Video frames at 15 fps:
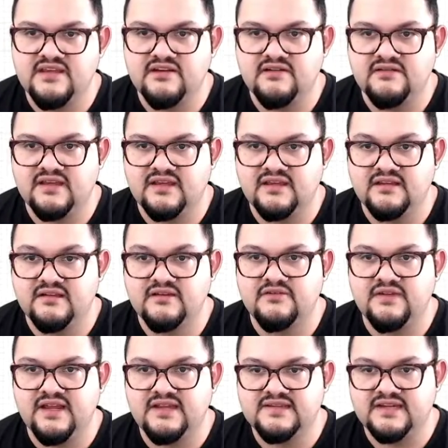here that
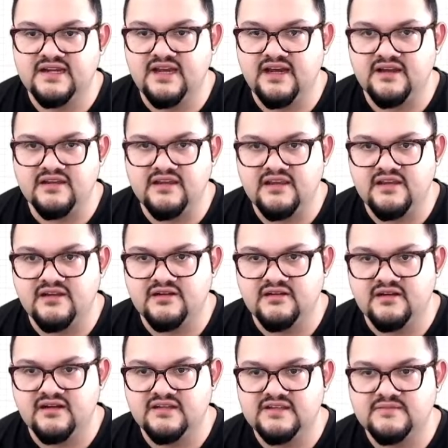creates a cut here
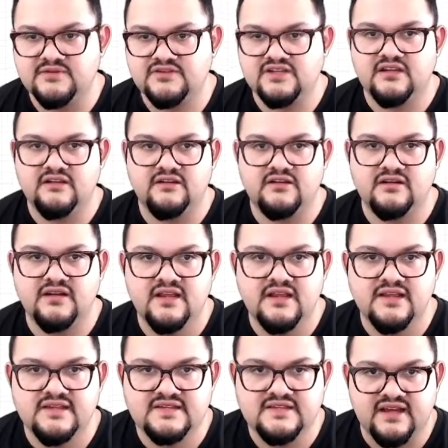on this particular
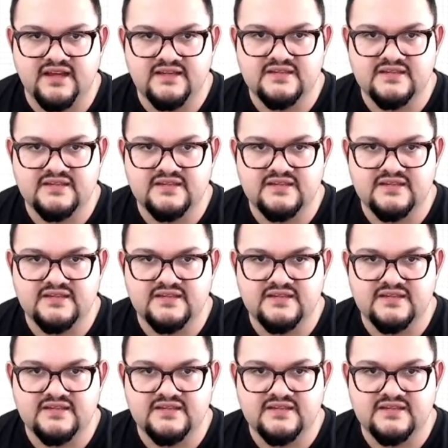side.